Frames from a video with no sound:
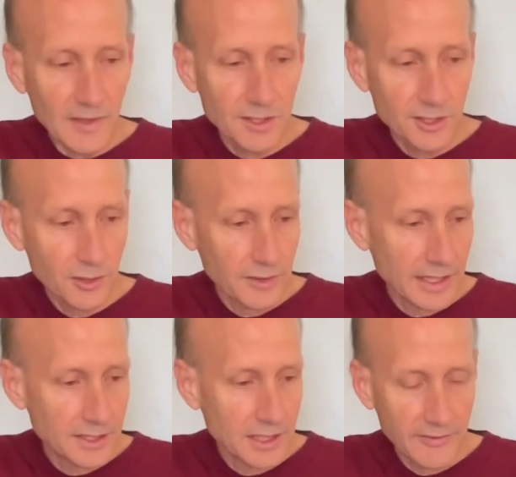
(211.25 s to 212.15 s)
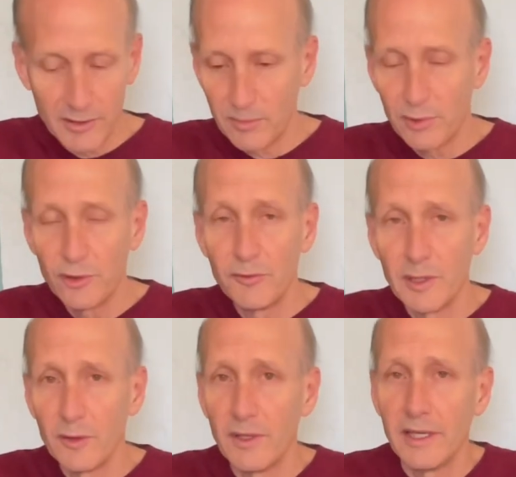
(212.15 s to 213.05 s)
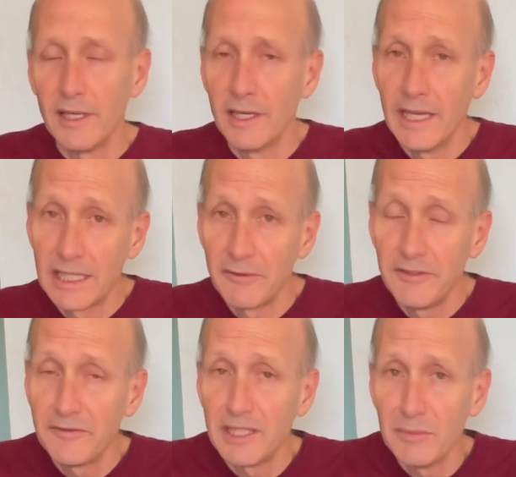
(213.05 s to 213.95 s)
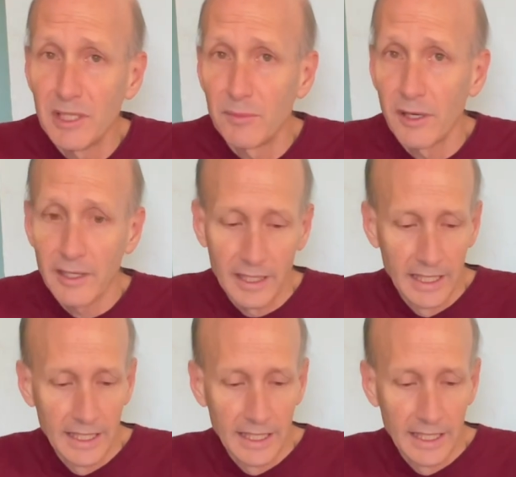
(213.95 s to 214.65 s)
Still, that's a definite improvement at the 30-minute mark,